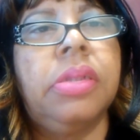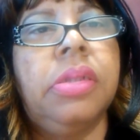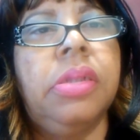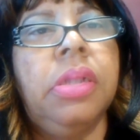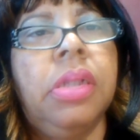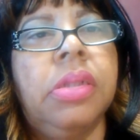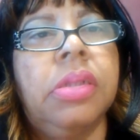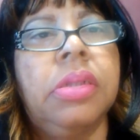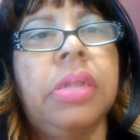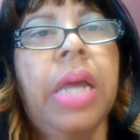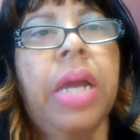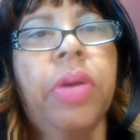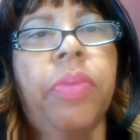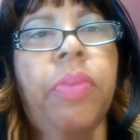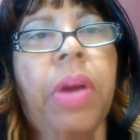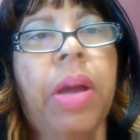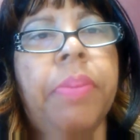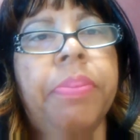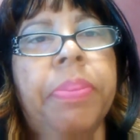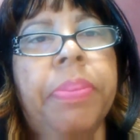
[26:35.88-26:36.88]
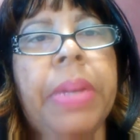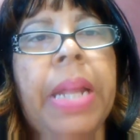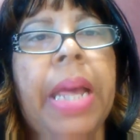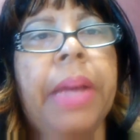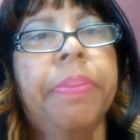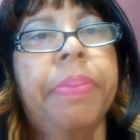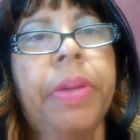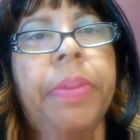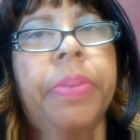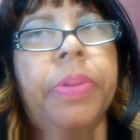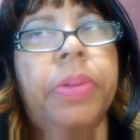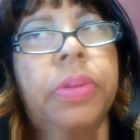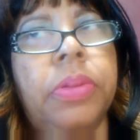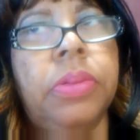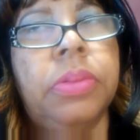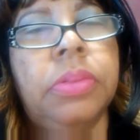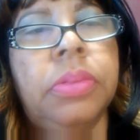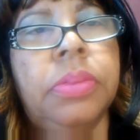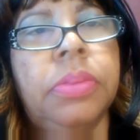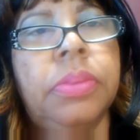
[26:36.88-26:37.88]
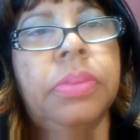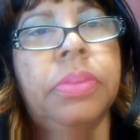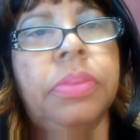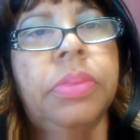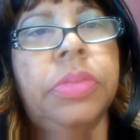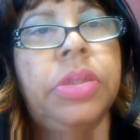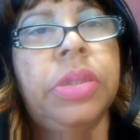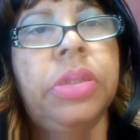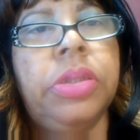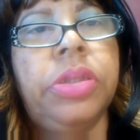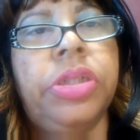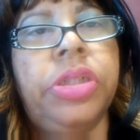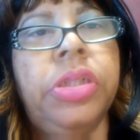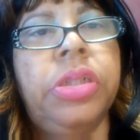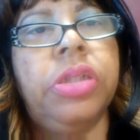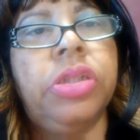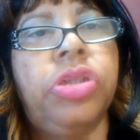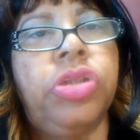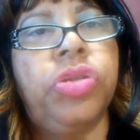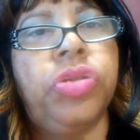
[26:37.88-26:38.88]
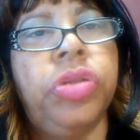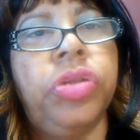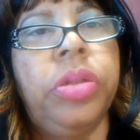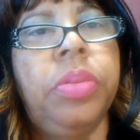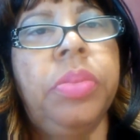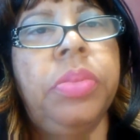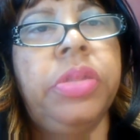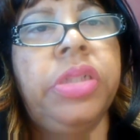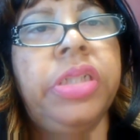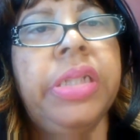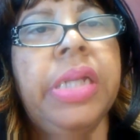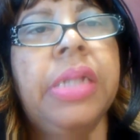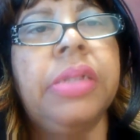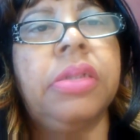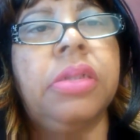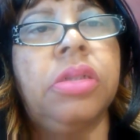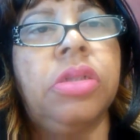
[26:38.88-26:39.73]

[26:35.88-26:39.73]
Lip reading: doesn't like black people. She has an